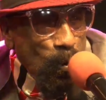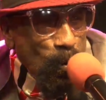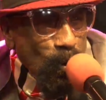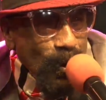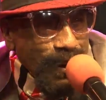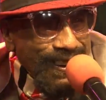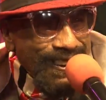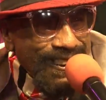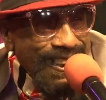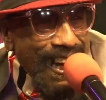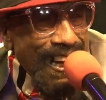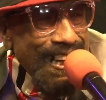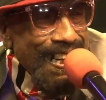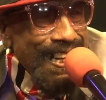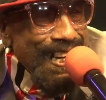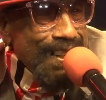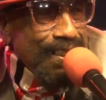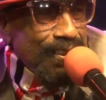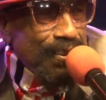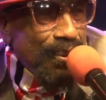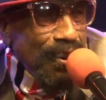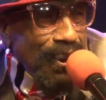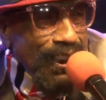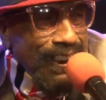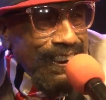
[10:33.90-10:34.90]
We're
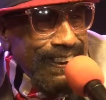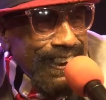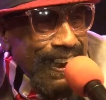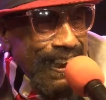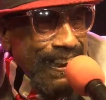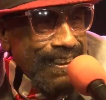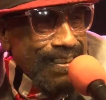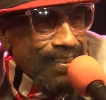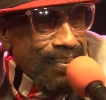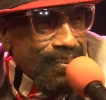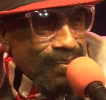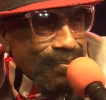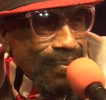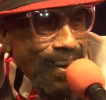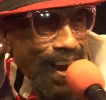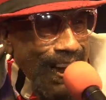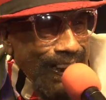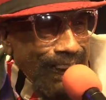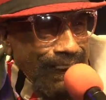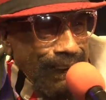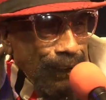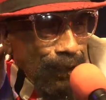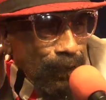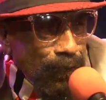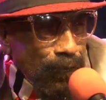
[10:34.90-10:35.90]
sending greetings
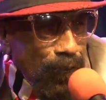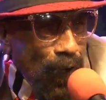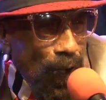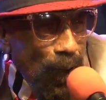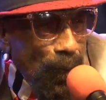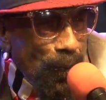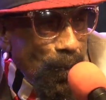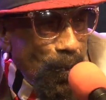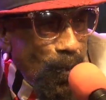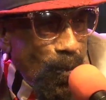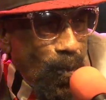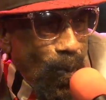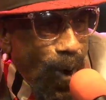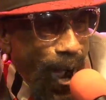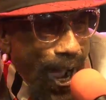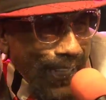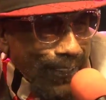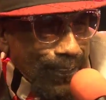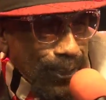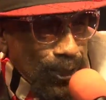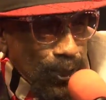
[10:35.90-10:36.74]
right from Wax